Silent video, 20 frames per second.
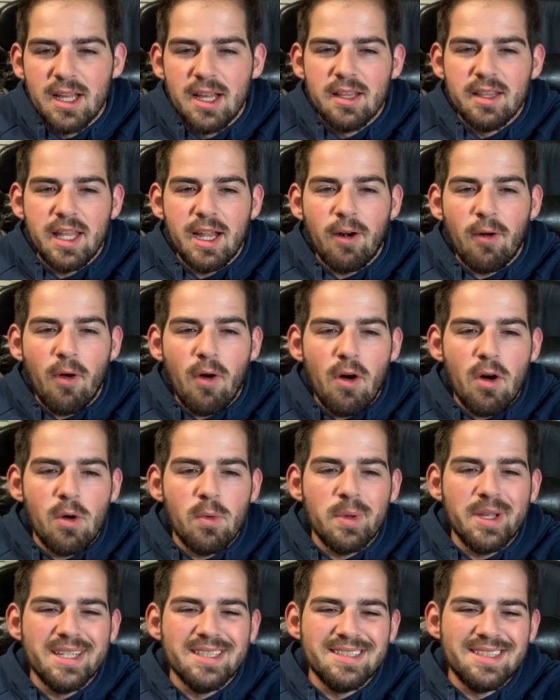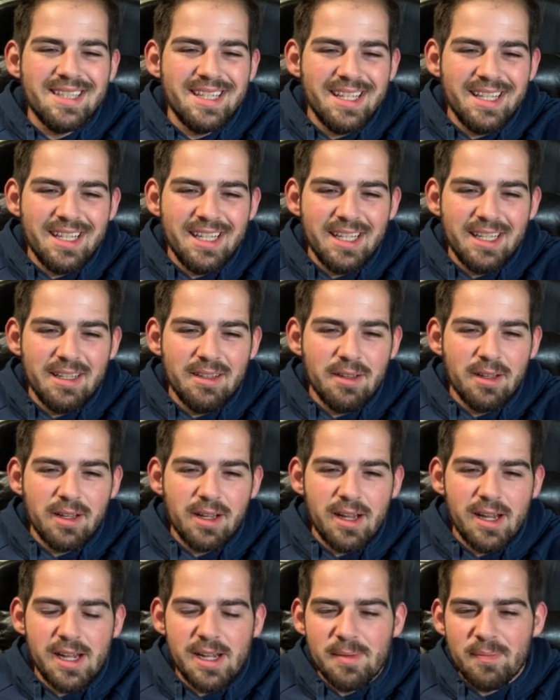They are always the
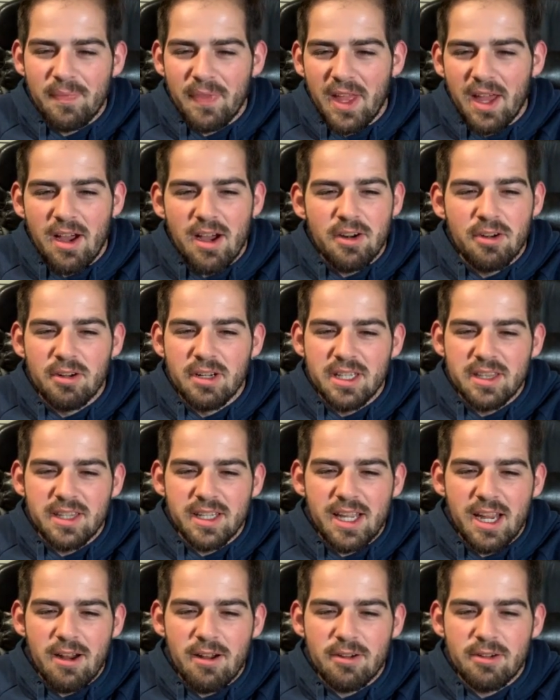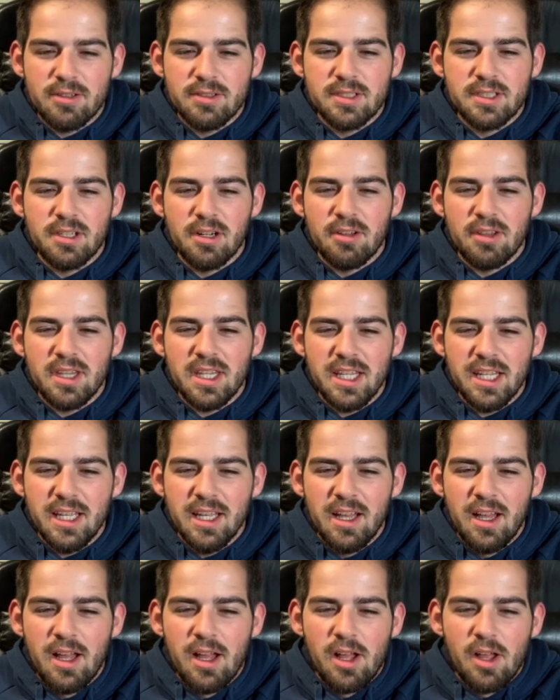underneath the characters. They're the
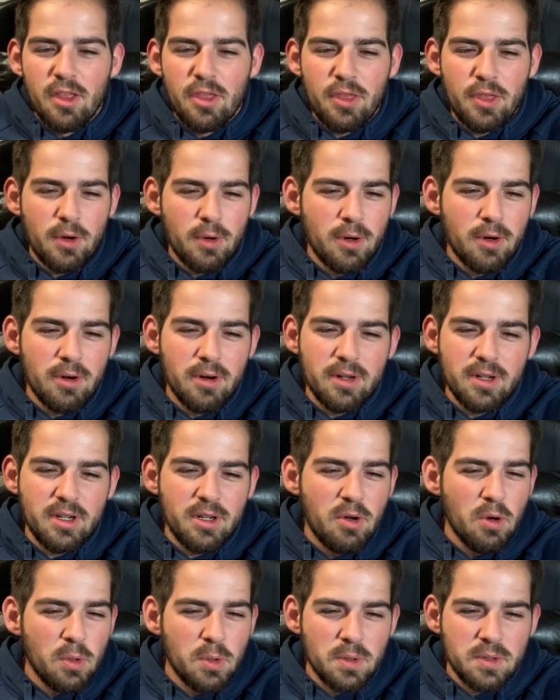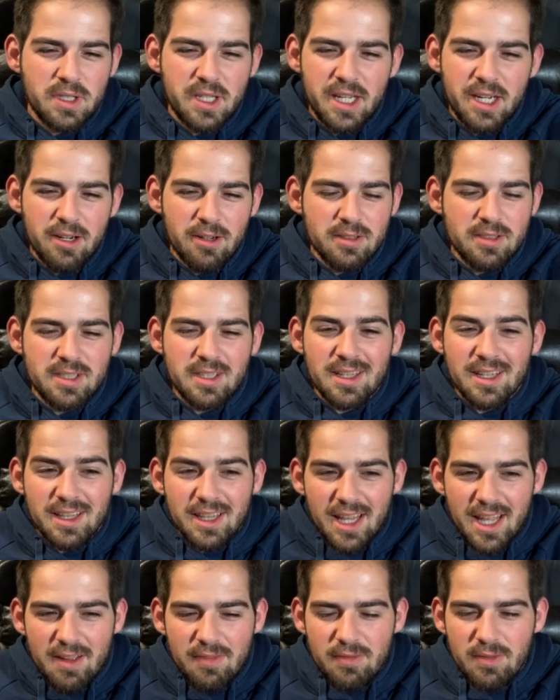3rd gold gear to the
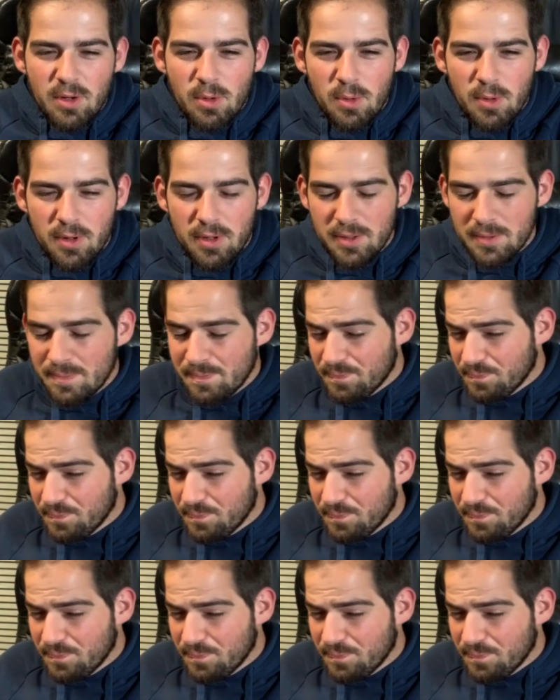left corner.